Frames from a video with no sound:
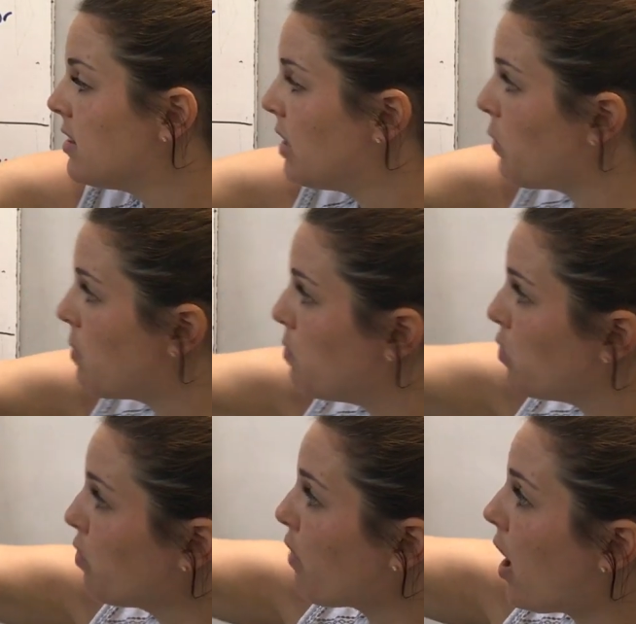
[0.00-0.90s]
Then we
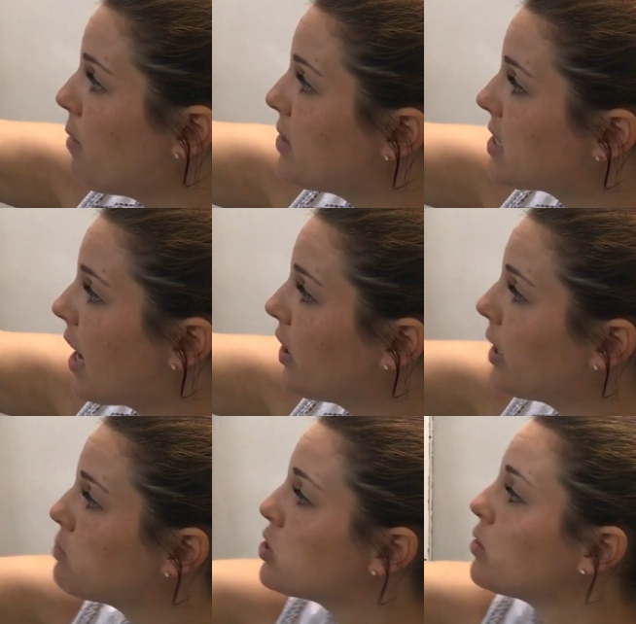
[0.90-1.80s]
move up the
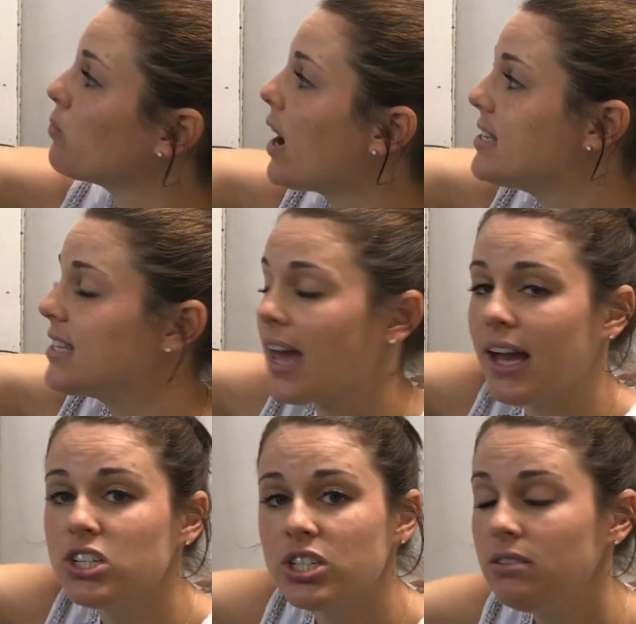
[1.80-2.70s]
diagram to the rising
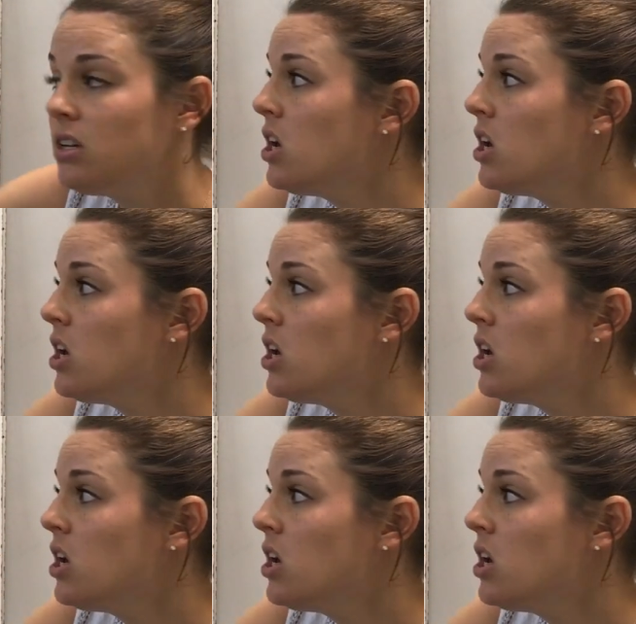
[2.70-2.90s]
action,